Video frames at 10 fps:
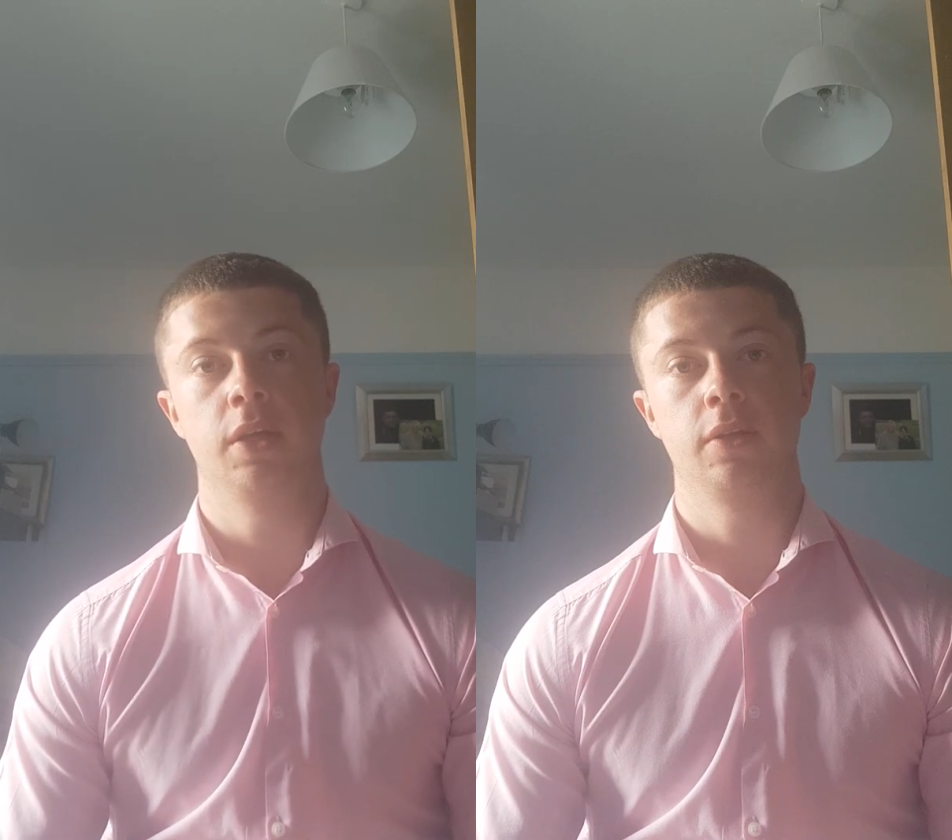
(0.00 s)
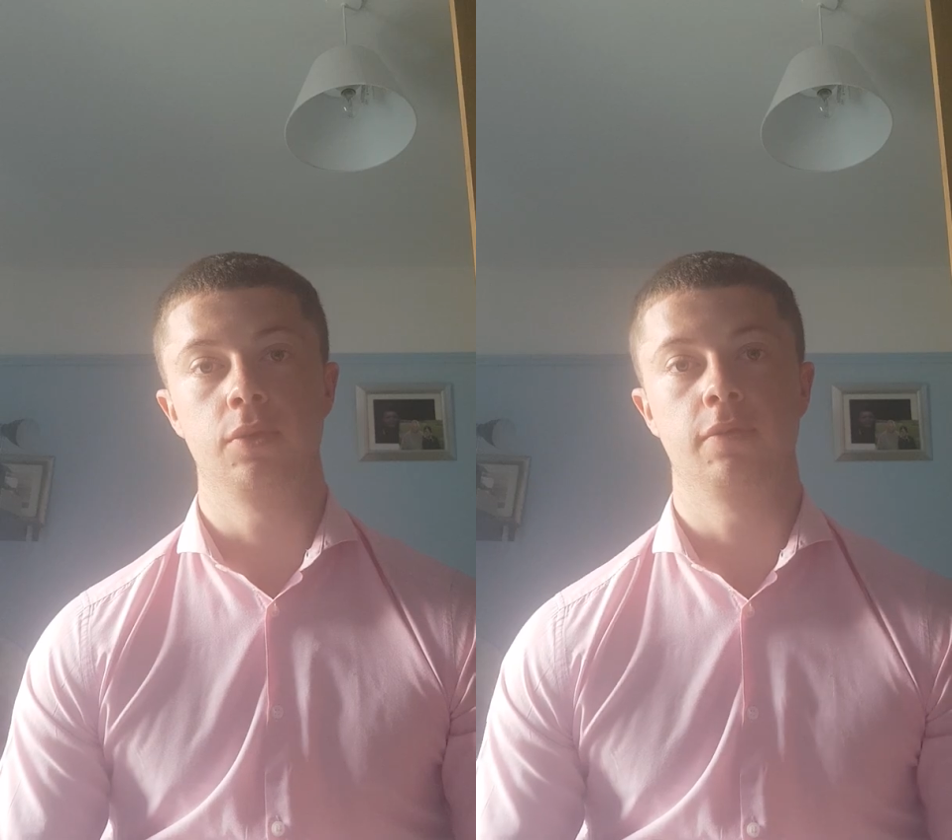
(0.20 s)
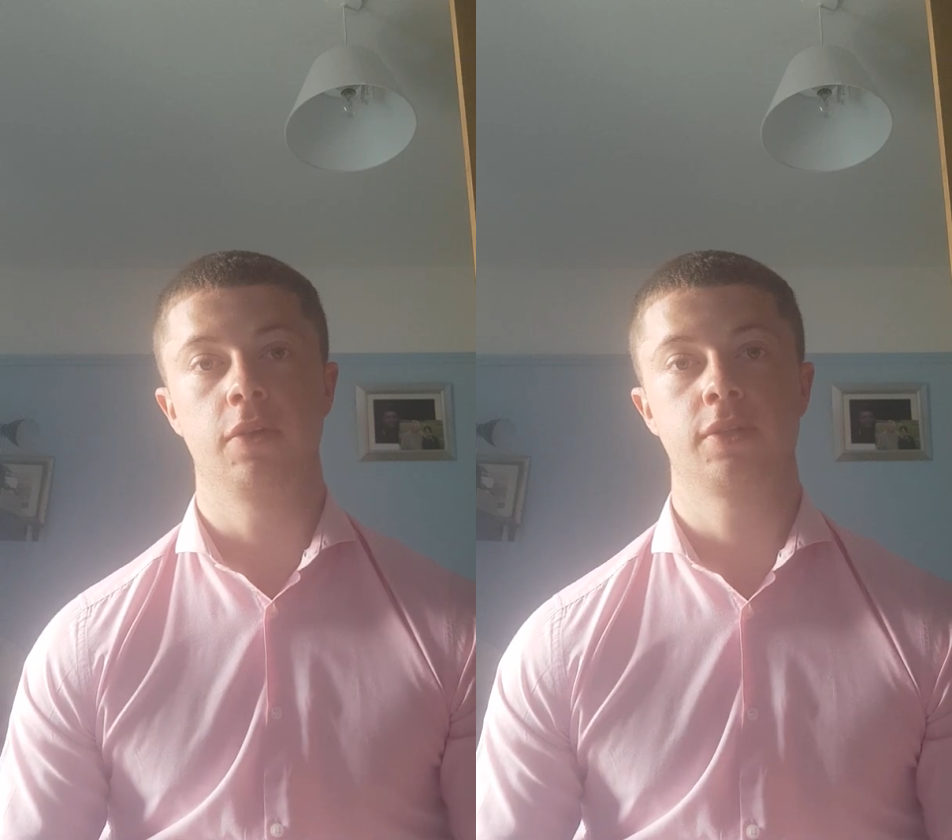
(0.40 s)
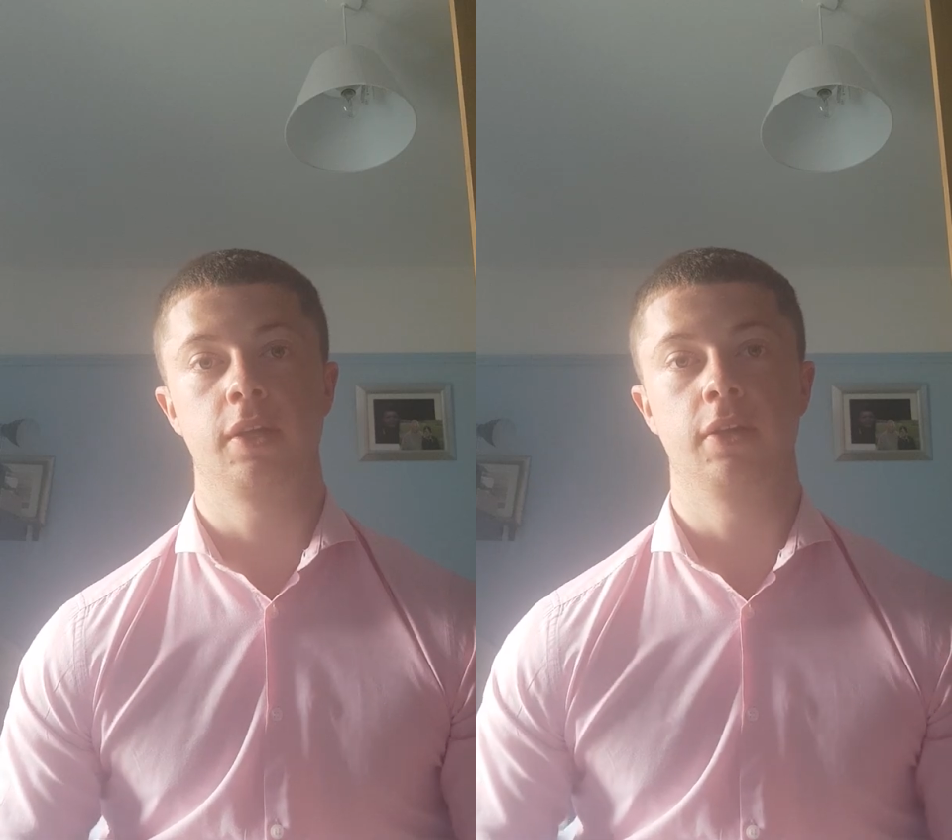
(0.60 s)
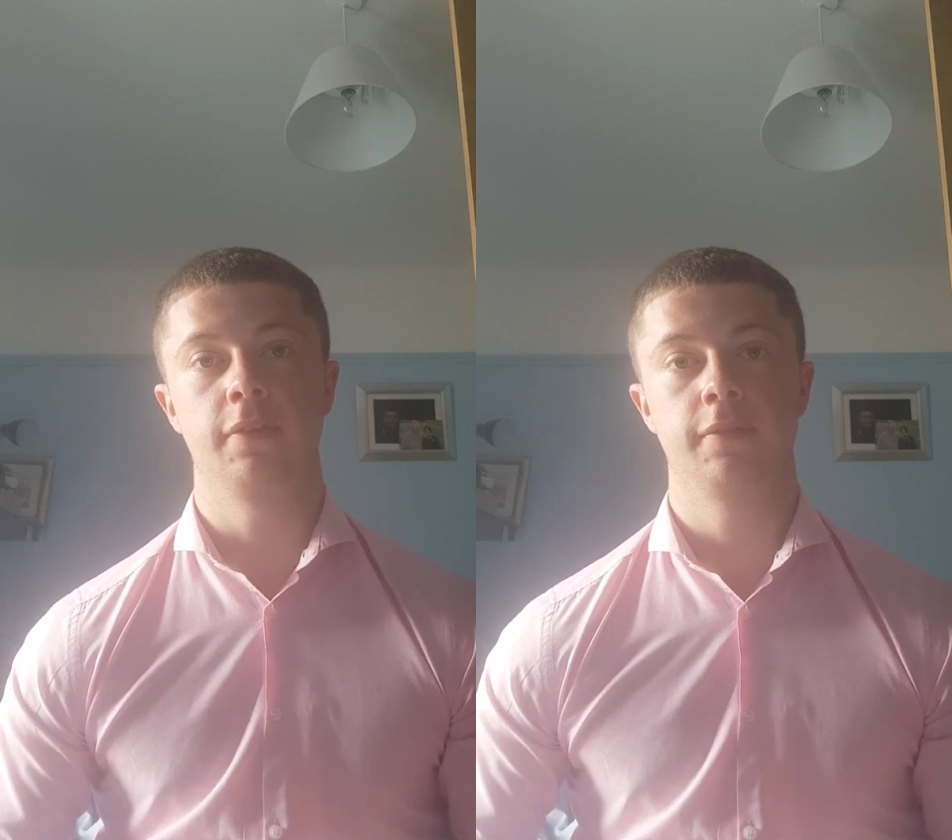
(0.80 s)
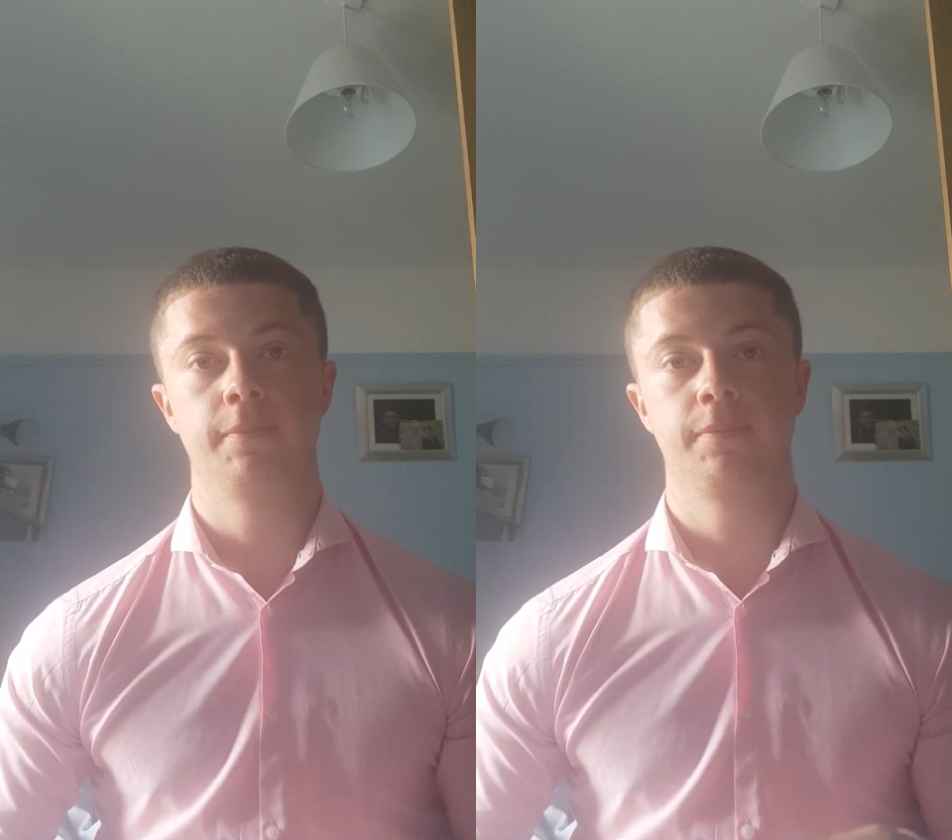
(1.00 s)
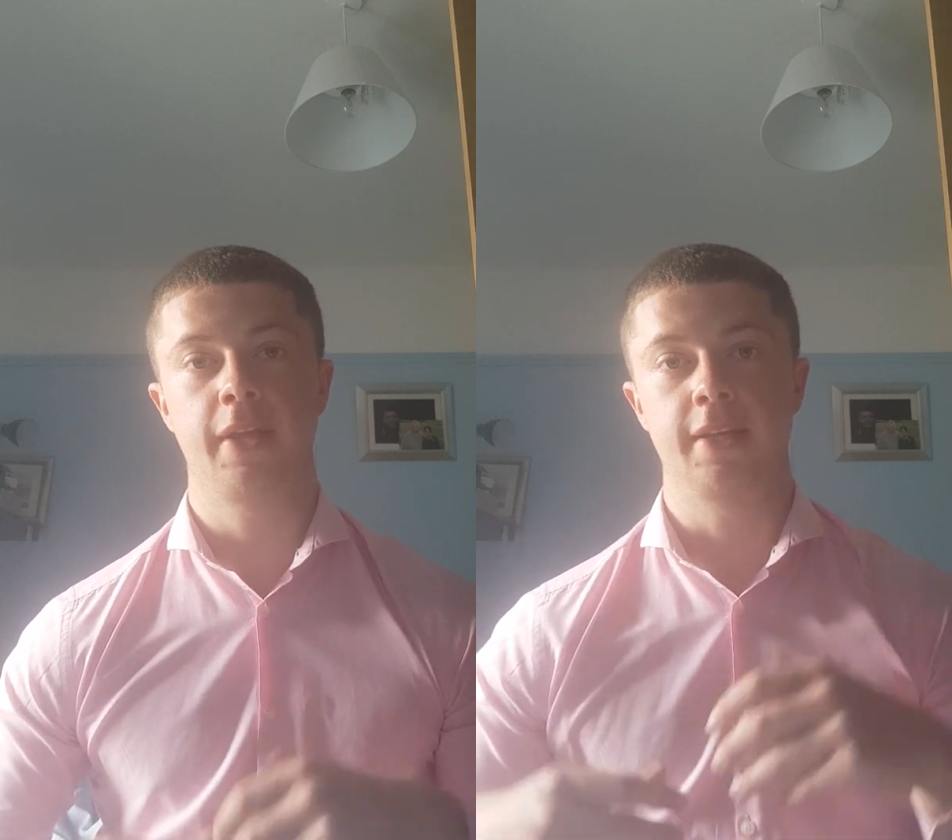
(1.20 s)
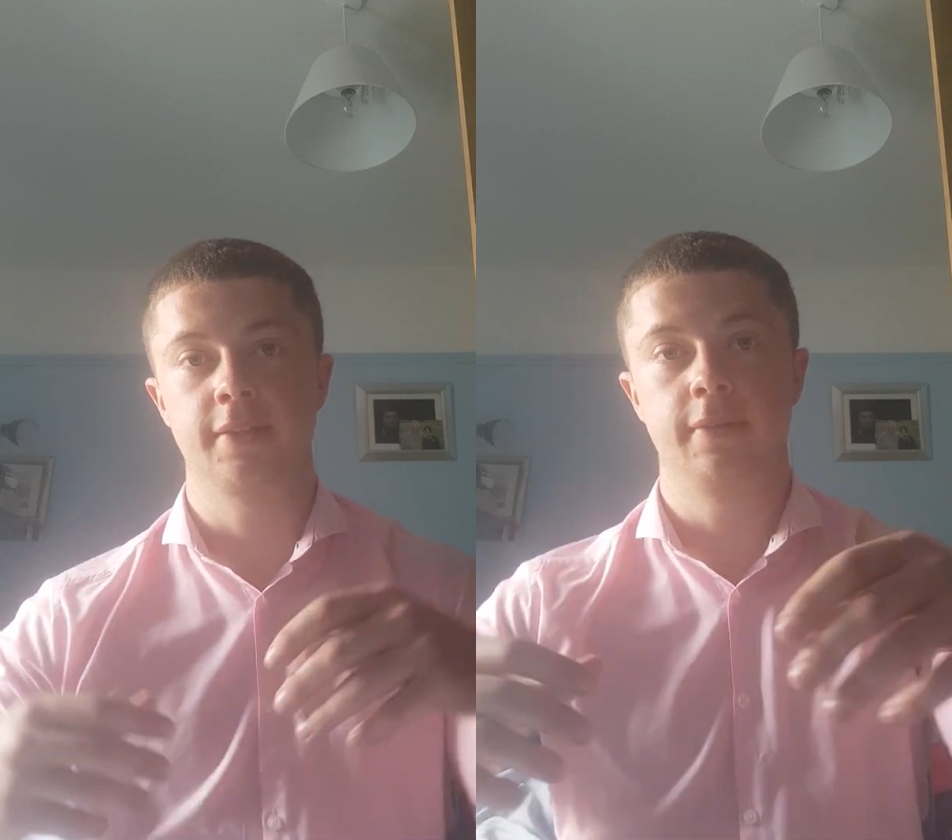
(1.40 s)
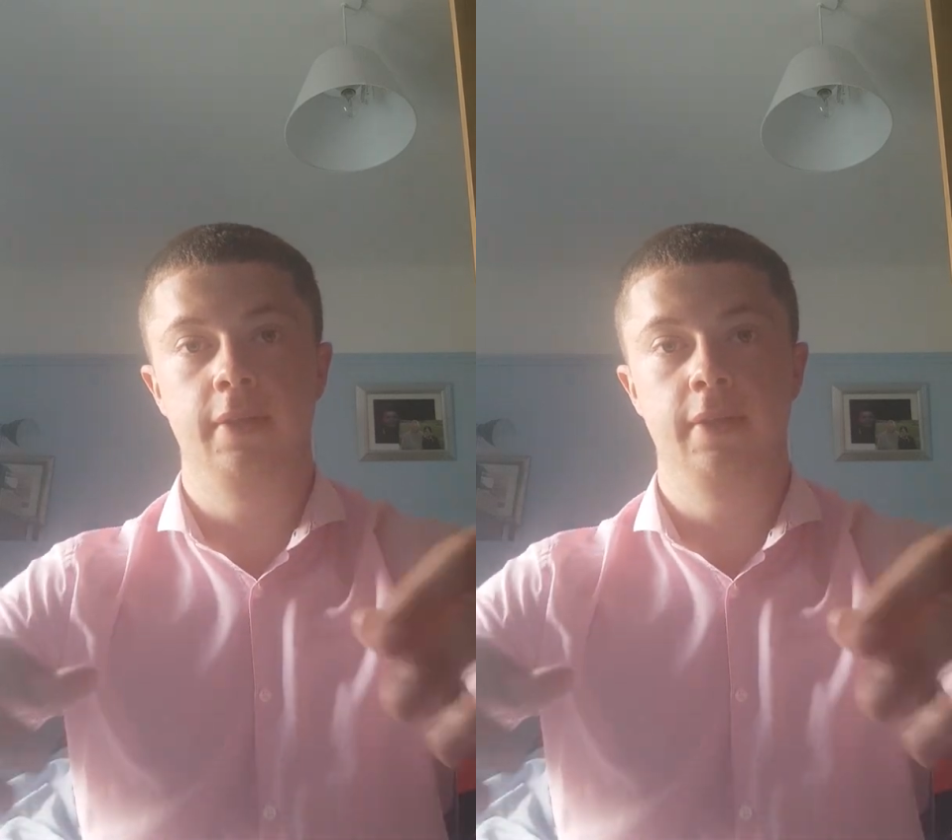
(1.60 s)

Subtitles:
university life. Thanks.